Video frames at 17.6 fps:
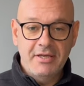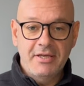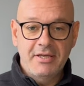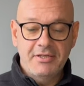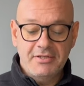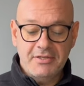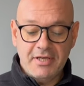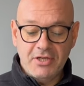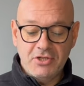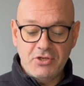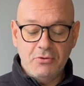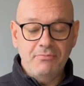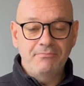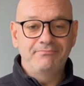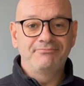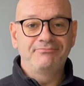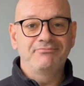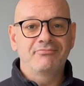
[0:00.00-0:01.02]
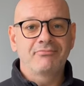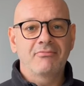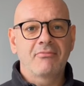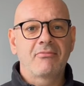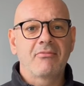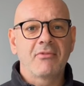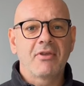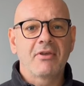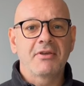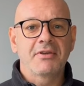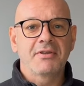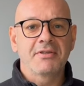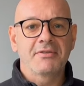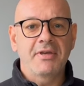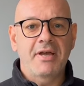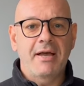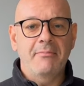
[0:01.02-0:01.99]
schedule
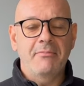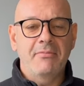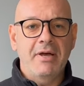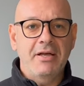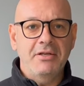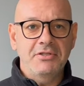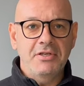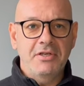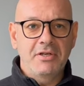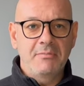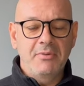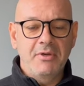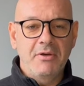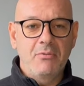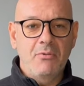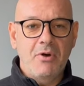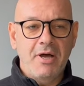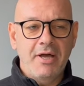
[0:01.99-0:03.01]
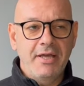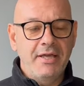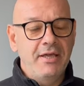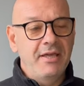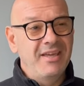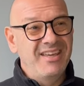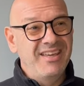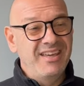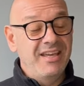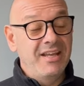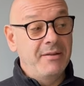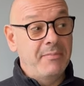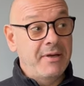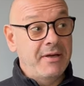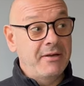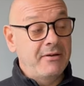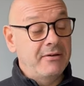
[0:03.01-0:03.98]
because I'm actually going to be away in
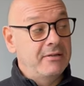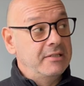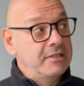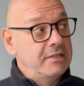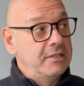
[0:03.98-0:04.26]
about,